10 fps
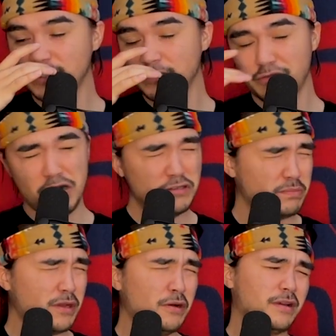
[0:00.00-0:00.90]
some
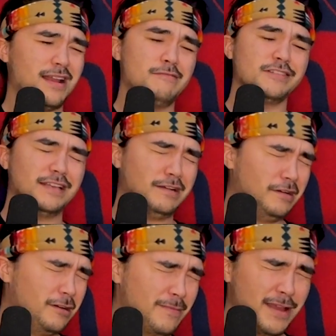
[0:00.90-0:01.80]
gross milk and I'm just like,
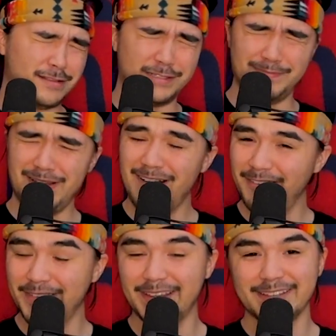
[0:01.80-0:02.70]
oh, man,
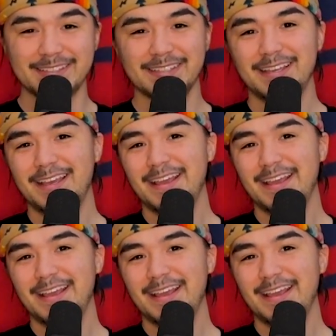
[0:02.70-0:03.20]
smell this.